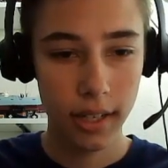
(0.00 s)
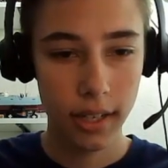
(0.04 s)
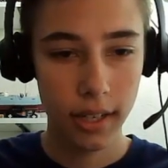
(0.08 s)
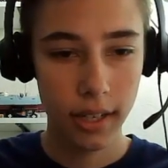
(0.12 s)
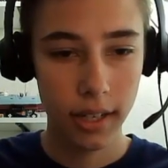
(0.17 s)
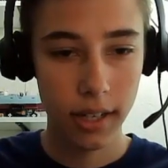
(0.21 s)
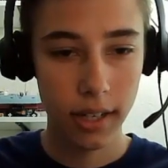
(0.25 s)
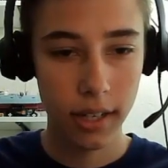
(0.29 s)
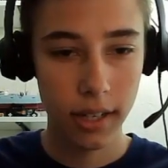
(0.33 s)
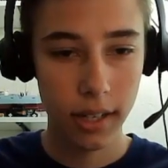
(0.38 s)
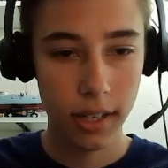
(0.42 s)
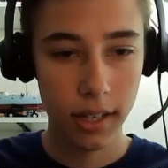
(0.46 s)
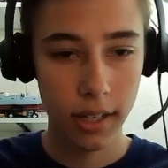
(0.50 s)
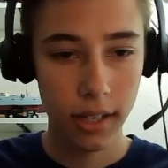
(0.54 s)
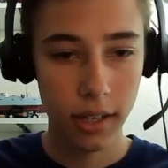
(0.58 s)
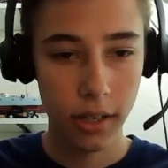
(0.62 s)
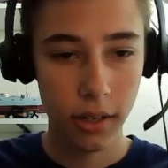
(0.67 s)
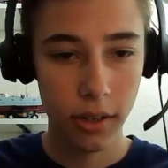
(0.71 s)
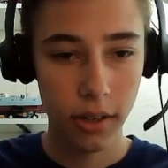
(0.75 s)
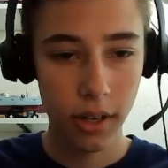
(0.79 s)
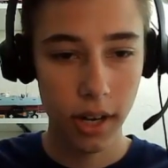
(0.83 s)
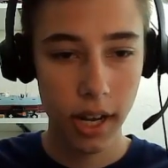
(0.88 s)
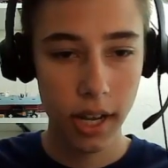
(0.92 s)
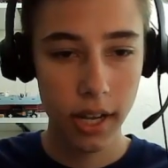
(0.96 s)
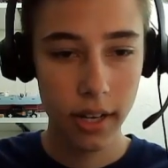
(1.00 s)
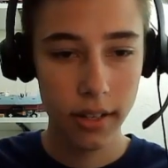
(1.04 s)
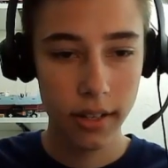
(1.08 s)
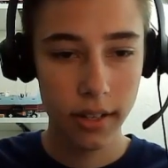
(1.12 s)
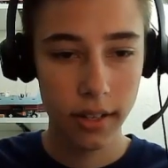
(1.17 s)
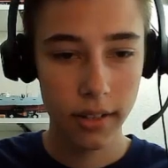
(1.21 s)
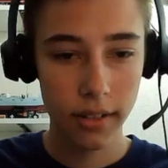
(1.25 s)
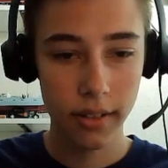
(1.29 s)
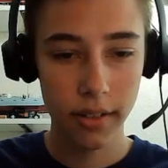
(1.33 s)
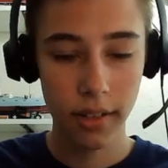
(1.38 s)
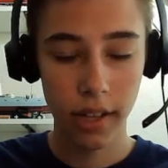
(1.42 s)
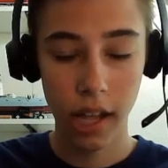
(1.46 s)
Alright,
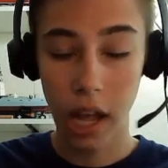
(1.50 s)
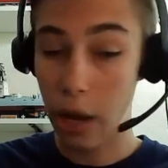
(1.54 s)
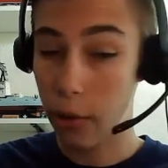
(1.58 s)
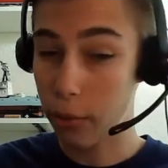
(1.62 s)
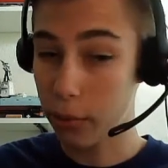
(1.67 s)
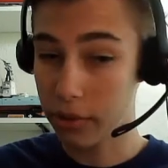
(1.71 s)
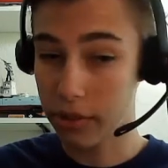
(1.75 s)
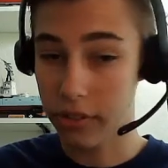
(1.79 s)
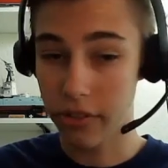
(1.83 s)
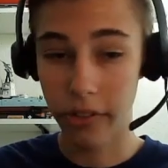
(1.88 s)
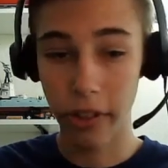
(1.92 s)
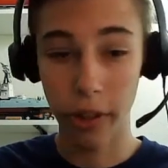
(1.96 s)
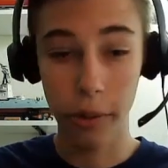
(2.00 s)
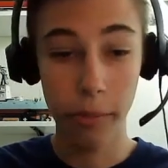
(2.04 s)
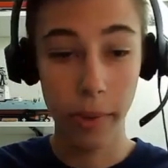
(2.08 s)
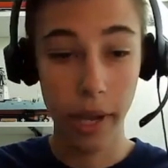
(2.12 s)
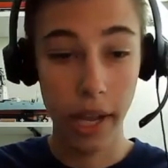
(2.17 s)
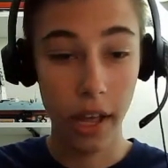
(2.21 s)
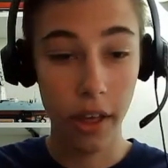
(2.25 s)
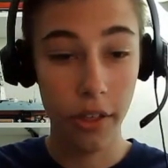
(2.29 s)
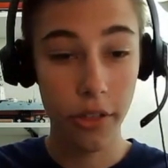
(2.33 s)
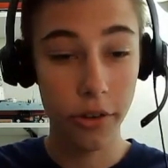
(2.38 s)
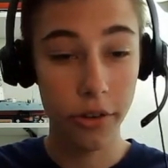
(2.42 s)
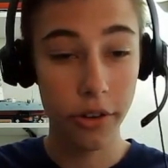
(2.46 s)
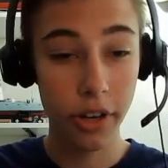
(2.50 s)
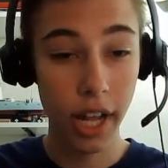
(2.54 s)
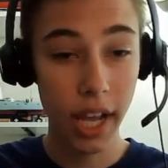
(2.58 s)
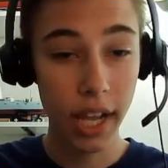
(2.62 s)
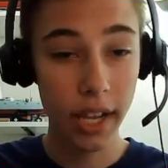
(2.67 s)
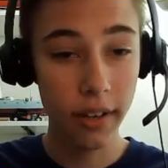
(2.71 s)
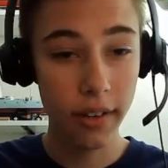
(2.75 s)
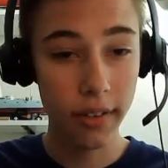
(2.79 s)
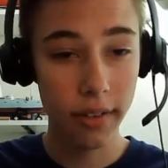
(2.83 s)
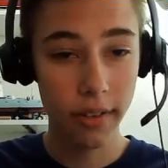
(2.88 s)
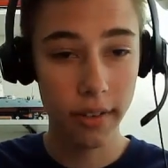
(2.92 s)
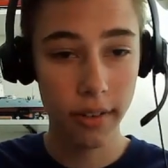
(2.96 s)
I will develop my other
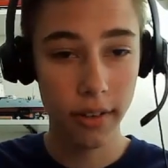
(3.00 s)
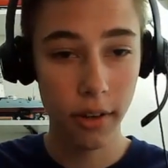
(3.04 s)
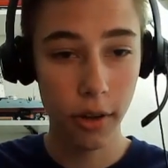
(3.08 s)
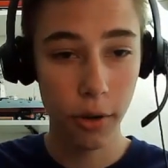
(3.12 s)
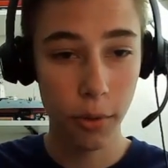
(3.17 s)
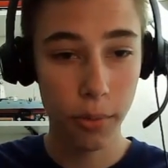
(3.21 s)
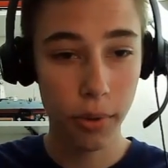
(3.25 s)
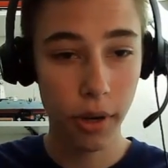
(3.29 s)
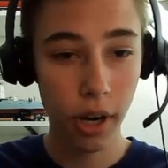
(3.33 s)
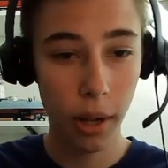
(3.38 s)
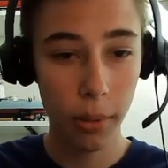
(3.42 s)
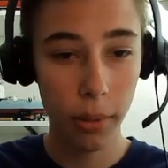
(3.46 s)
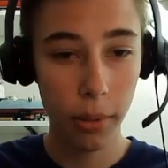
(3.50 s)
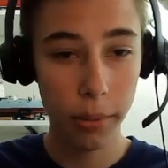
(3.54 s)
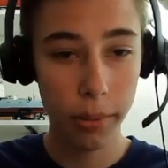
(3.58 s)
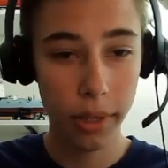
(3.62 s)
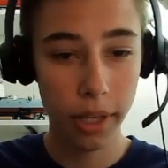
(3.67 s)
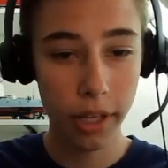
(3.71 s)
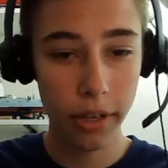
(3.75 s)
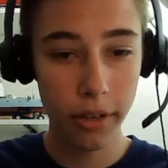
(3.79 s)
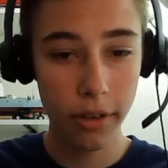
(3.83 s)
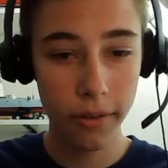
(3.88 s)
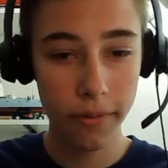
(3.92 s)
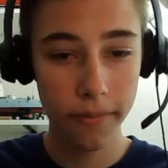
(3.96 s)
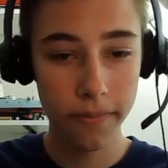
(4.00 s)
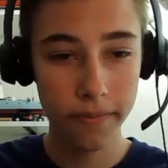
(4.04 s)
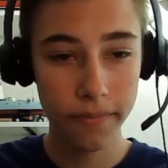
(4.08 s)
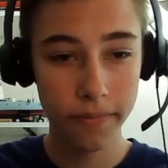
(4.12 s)
knight. No problem here.